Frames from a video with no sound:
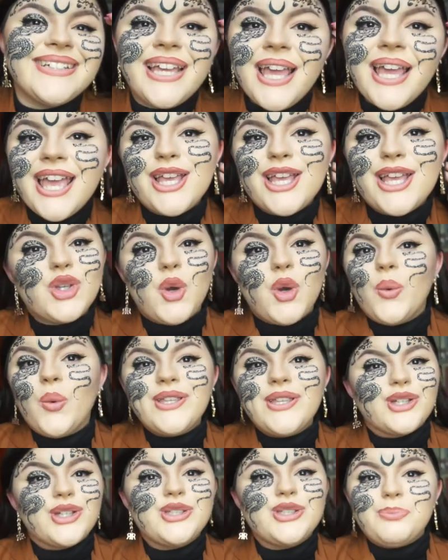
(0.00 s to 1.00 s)
it's always good
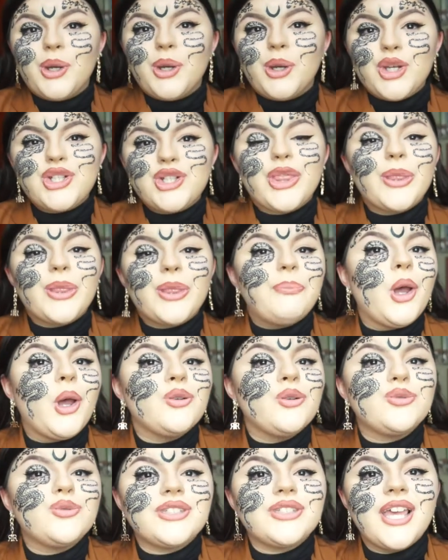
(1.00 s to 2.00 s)
to push the
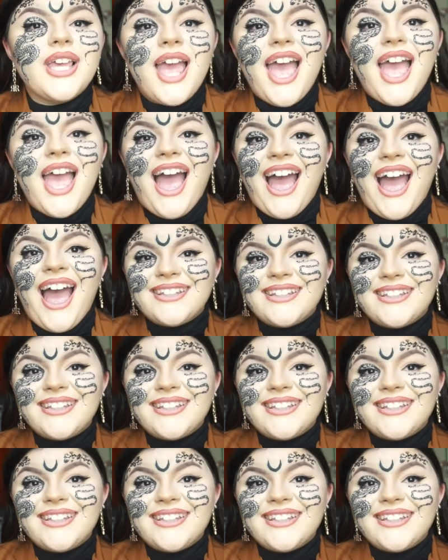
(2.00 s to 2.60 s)
boat and